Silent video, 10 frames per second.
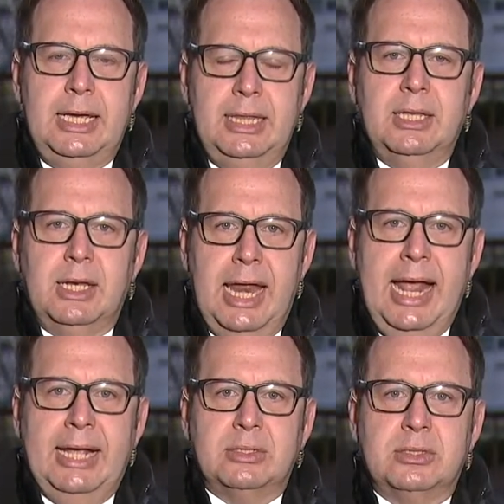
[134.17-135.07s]
in the
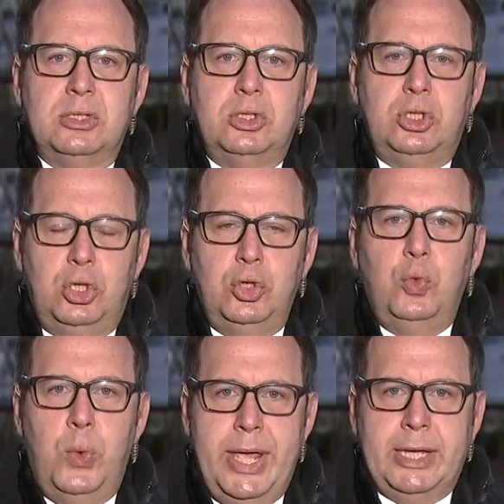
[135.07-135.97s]
last
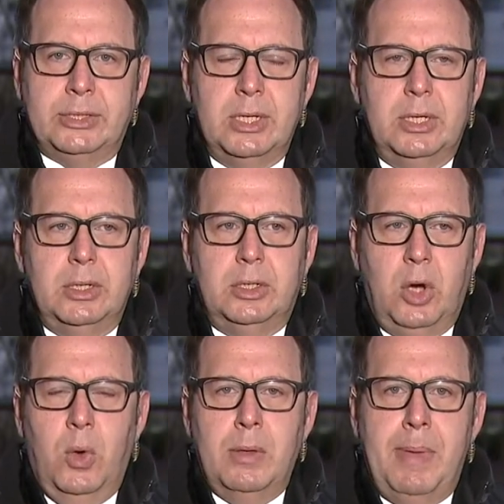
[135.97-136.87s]
2 weeks,
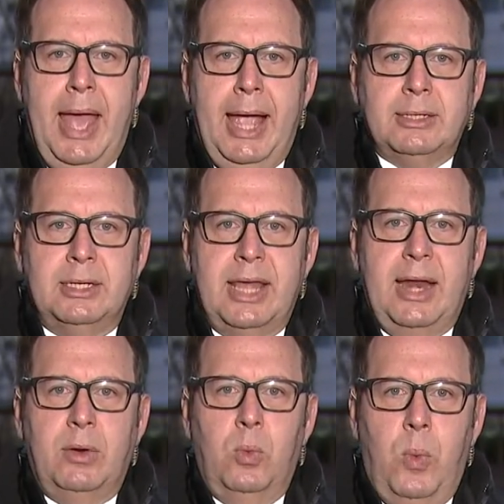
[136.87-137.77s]
going back to
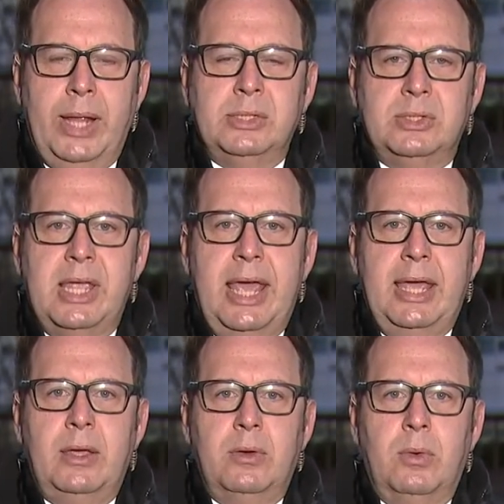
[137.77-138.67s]
that
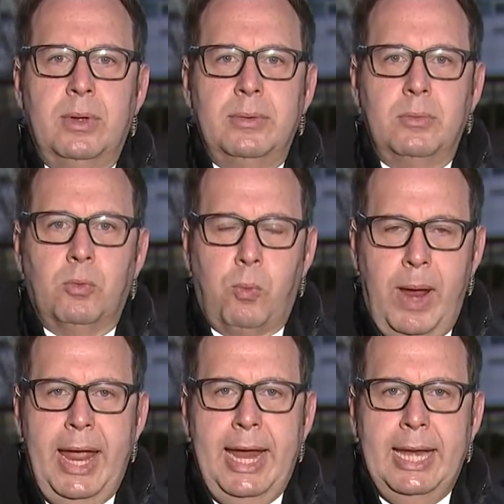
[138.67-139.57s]
Wednesday
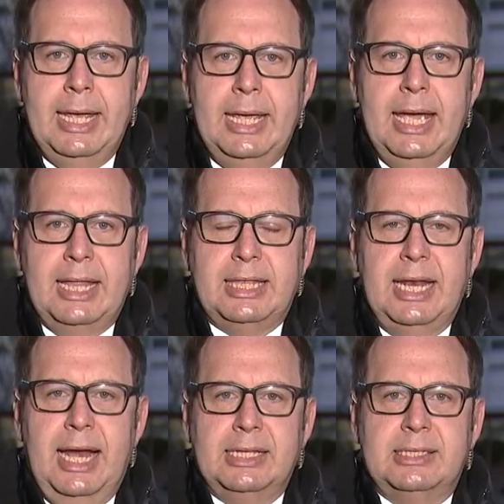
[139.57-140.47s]
raid at the
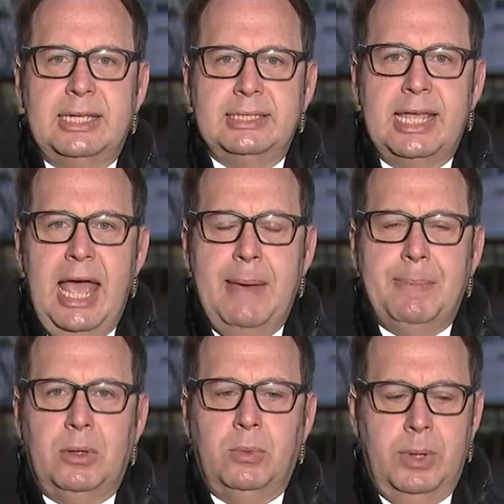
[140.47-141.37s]
United States
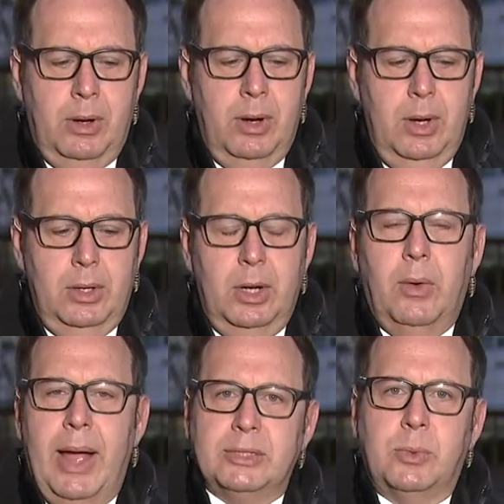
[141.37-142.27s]
Capitol, where, you
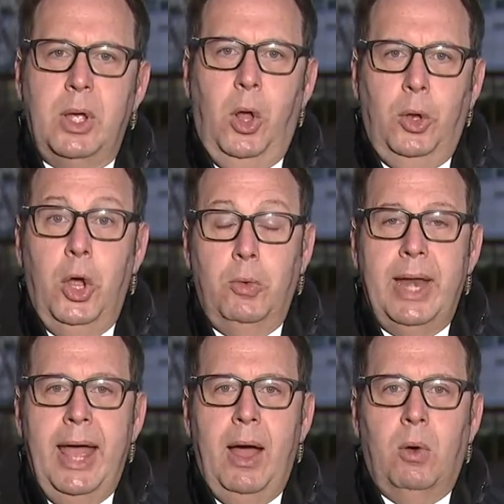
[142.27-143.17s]
know, as we all know
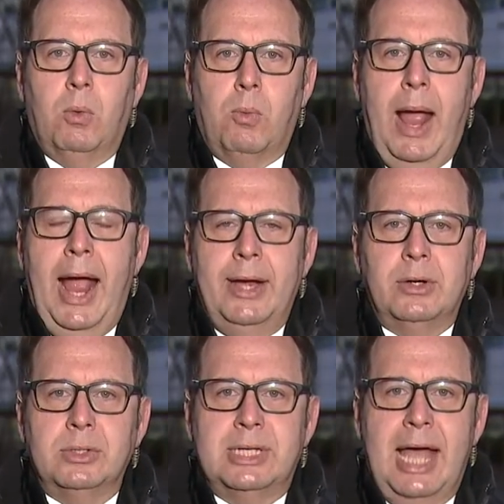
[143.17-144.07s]
now,
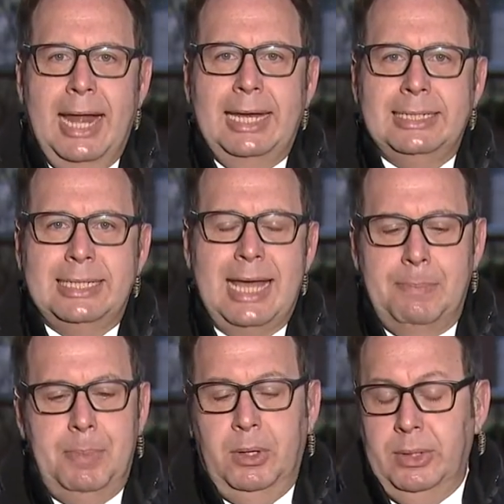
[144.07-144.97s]
rioters got into
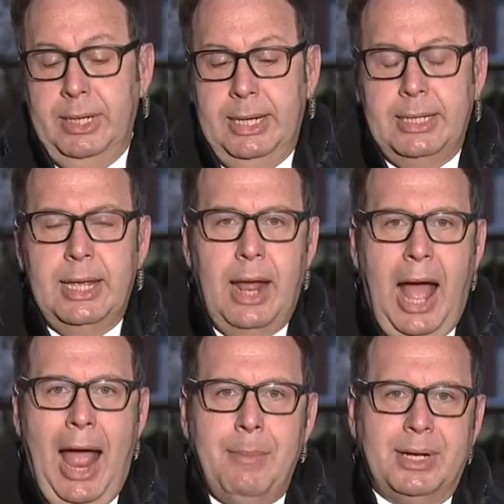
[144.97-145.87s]
that building.
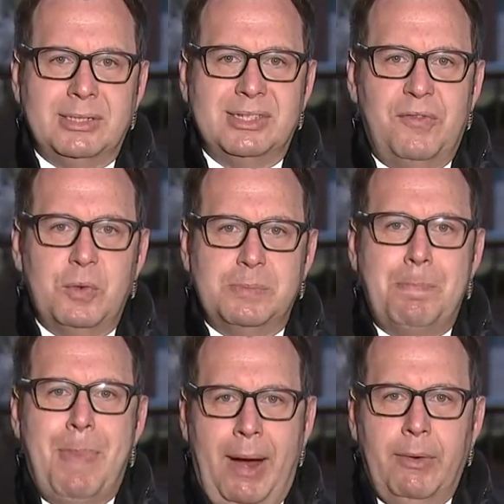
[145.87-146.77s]
I myself was
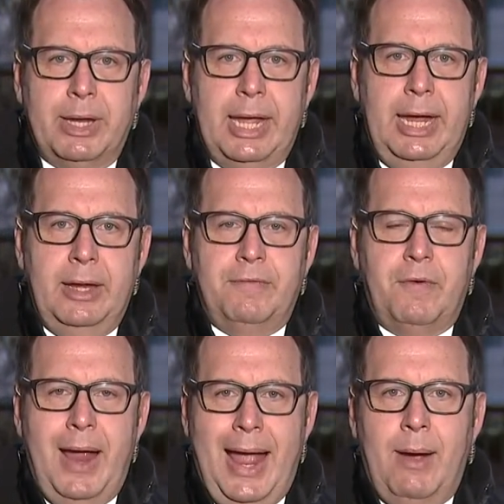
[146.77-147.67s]
barricaded
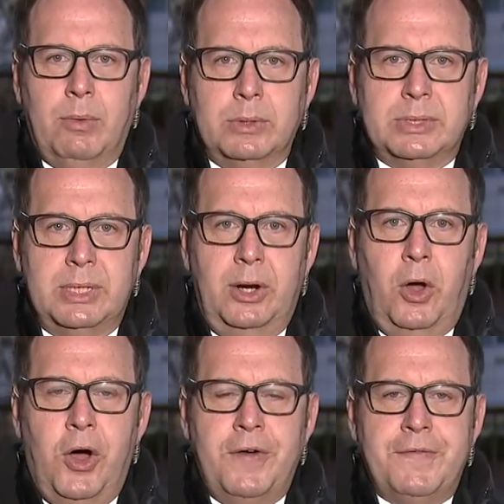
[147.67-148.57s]
for hours in
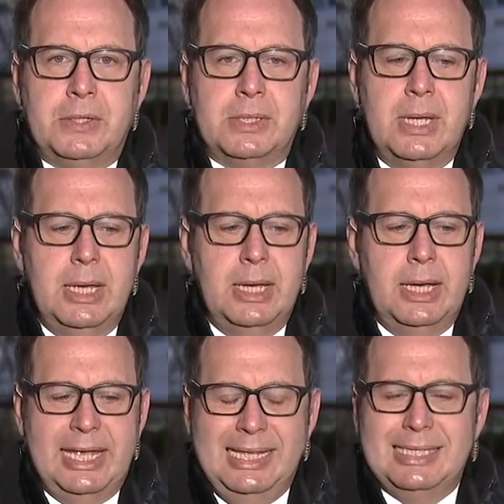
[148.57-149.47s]
an office
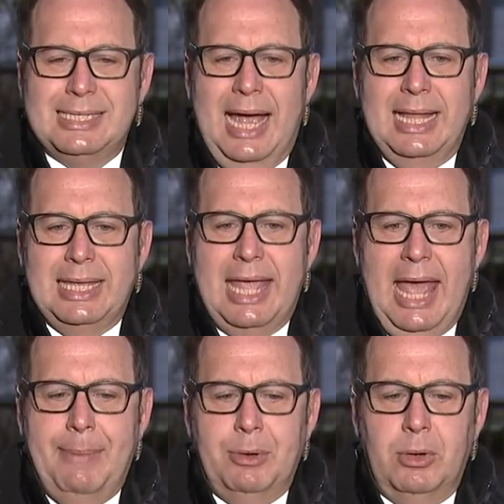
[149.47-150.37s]
inside the
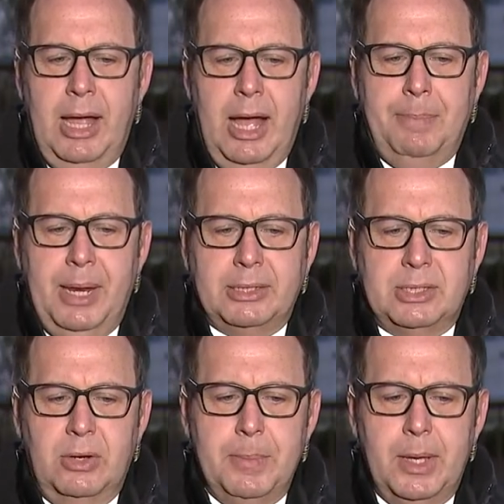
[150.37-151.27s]
Capitol
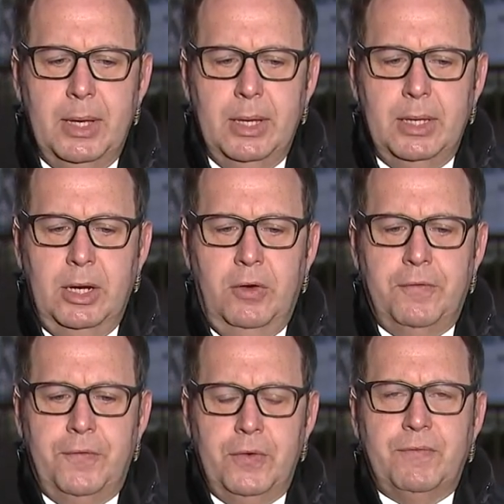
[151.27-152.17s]
complex. So, you
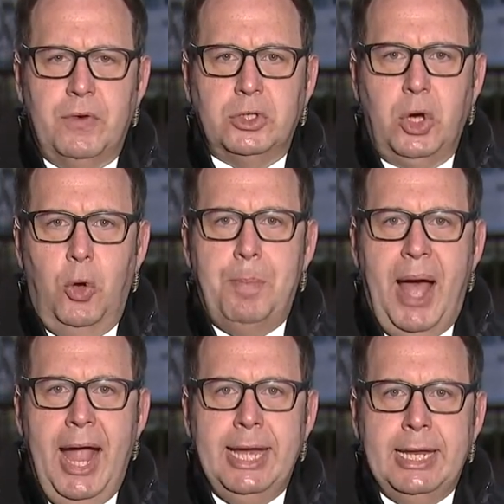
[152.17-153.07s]
know, for Joe
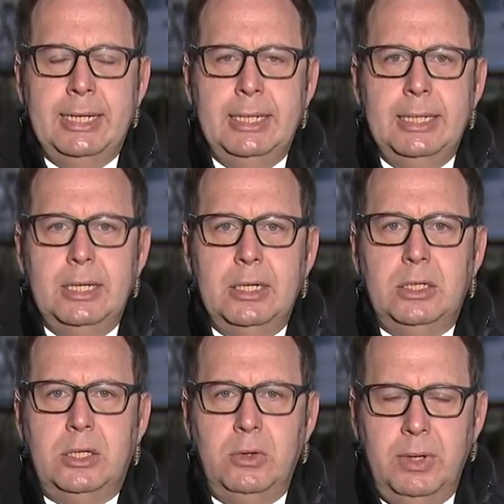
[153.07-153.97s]
Biden,
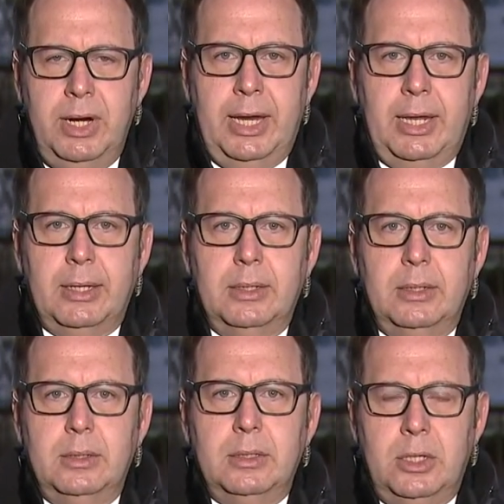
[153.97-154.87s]
unity
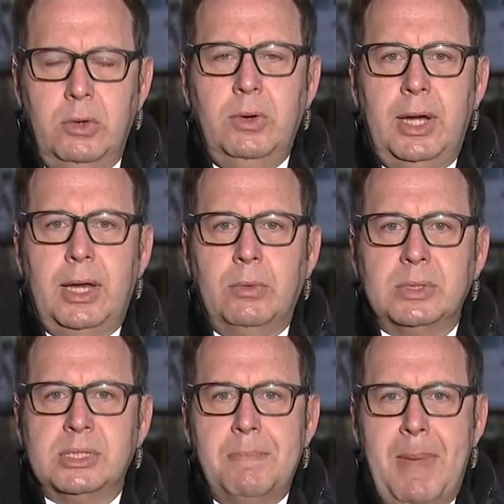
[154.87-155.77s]

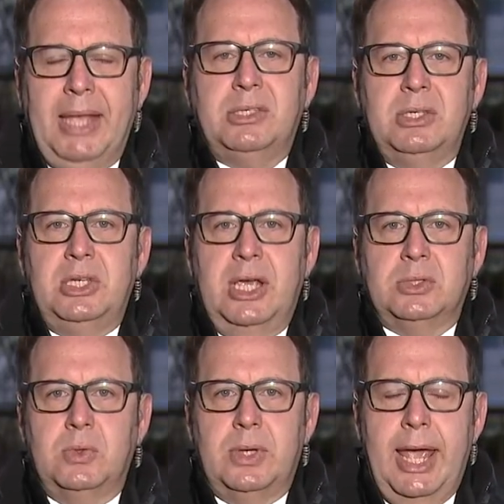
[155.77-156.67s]
was the message
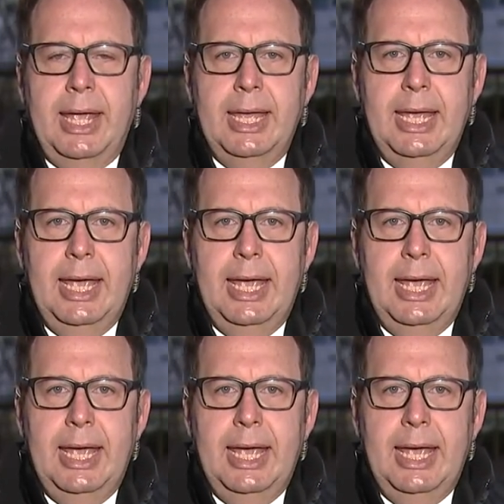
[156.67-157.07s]
yesterday.